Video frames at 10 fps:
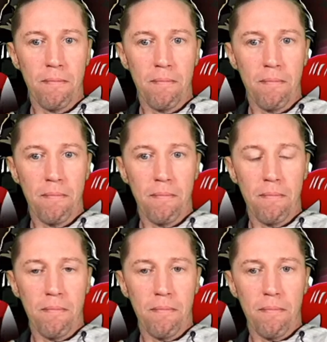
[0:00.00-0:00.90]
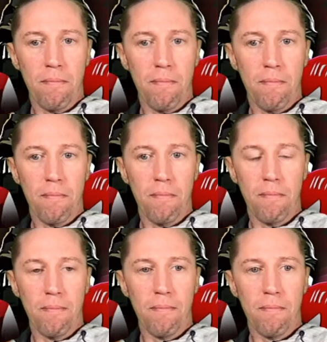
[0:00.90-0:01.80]

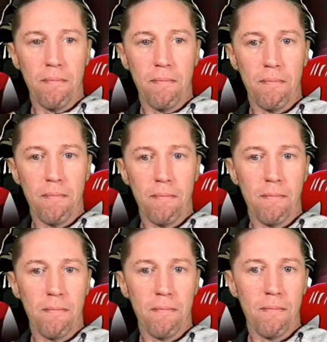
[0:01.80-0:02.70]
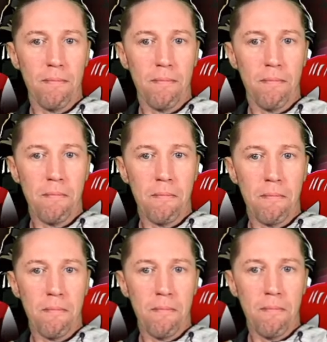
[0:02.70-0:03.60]

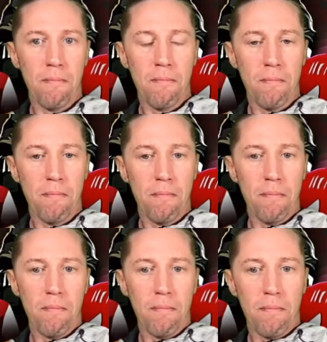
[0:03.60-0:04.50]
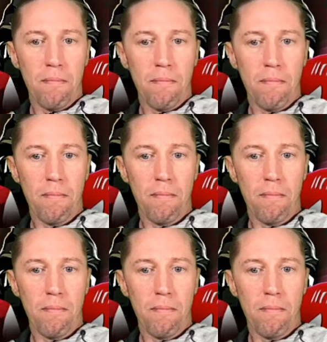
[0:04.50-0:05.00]
[no speech]